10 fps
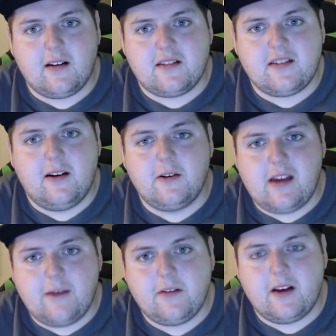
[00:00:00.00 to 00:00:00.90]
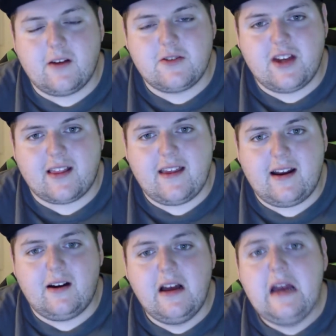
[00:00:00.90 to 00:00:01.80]
So definitely go check that
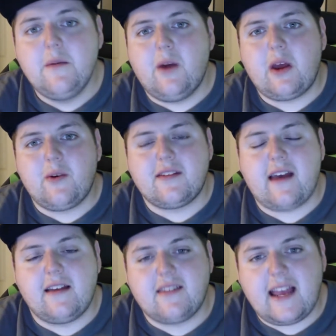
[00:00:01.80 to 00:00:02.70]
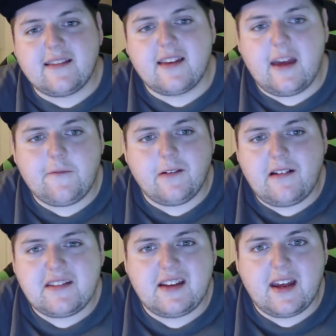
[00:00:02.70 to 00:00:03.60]
out. But anyways, guys, thanks again for
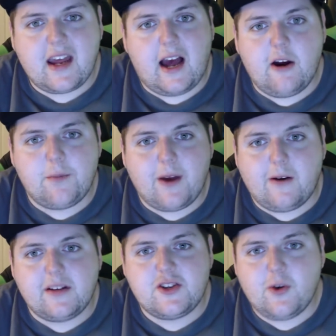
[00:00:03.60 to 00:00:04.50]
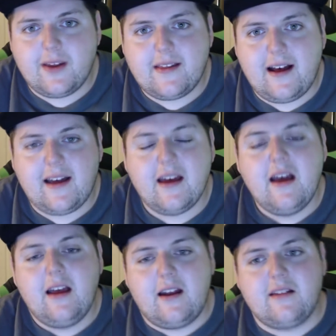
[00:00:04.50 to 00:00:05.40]
listening. I hope you all enjoyed that.
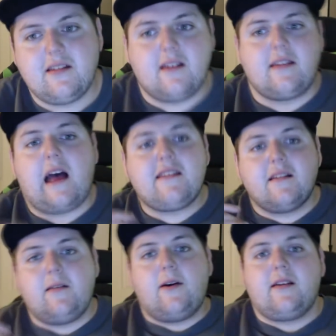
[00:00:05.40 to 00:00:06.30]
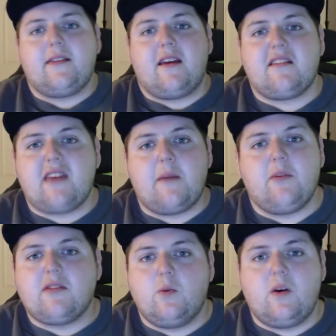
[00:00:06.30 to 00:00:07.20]
That's a lot of the
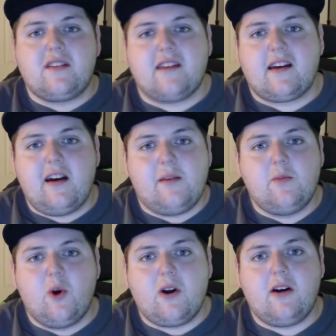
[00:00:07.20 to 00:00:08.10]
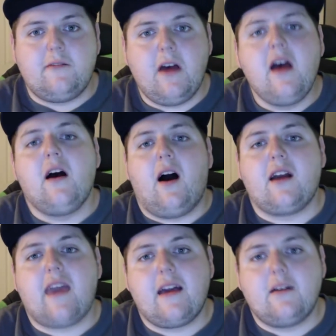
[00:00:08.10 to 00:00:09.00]
examples of what's to come more of
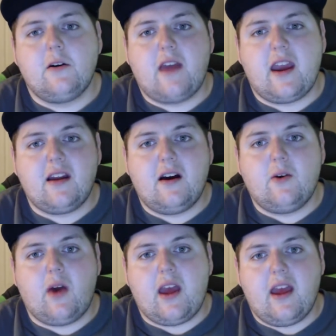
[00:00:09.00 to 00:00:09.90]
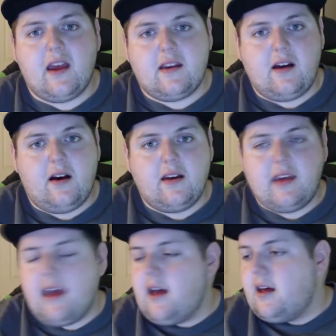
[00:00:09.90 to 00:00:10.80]
on Kalo Dano. And
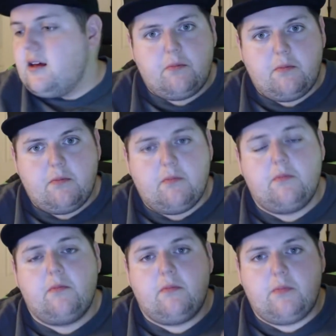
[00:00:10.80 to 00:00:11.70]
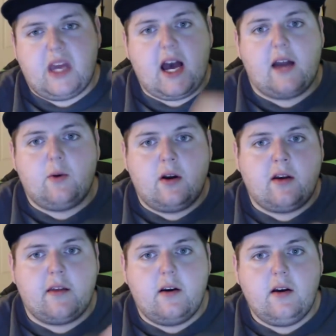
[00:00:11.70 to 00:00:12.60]
yeah, be kind to one
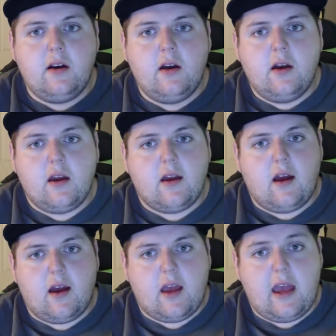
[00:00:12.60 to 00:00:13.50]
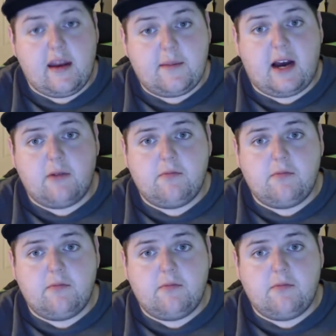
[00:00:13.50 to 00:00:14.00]
another, and I'm out.